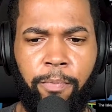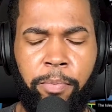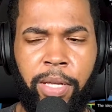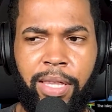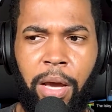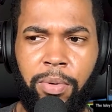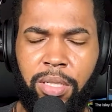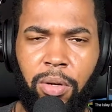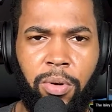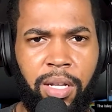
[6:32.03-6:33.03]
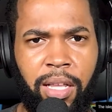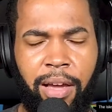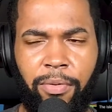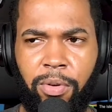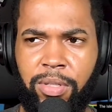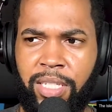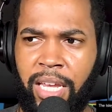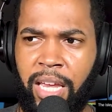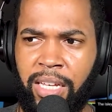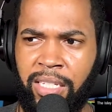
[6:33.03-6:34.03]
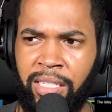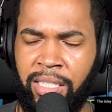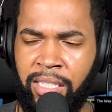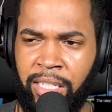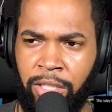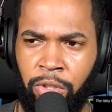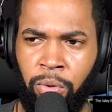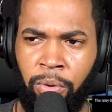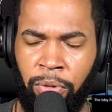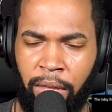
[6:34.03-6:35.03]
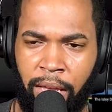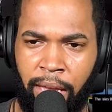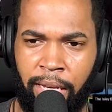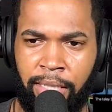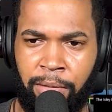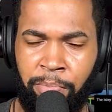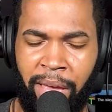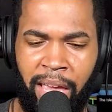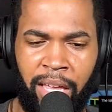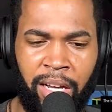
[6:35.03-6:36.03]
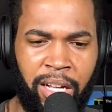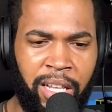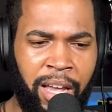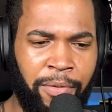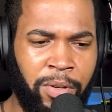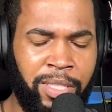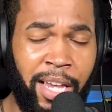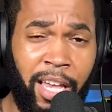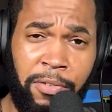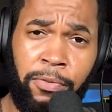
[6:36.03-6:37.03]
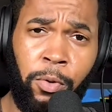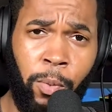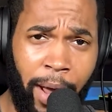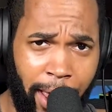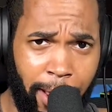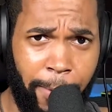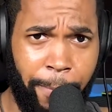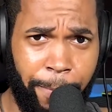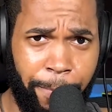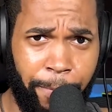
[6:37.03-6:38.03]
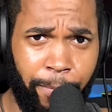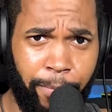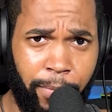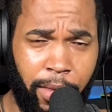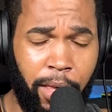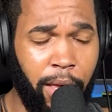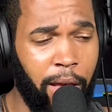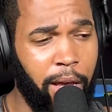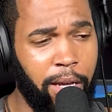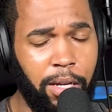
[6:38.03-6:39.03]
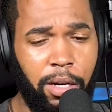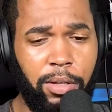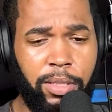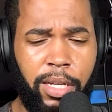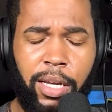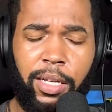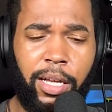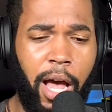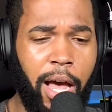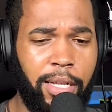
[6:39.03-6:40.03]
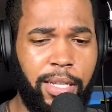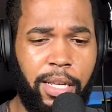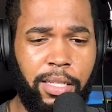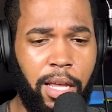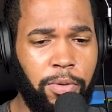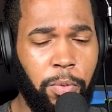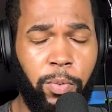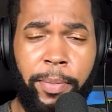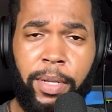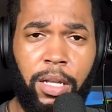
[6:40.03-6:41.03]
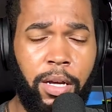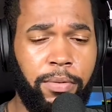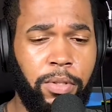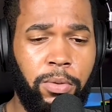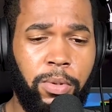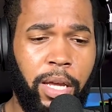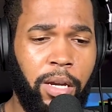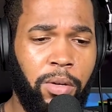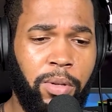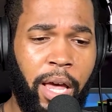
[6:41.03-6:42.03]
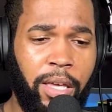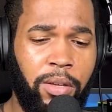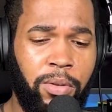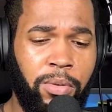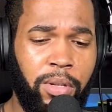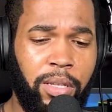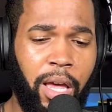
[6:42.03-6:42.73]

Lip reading: but they were so clever, saying sensual things, but in a clever, tasteful way. And you know what I'm saying, guys? That's what women love, too. They don't like you.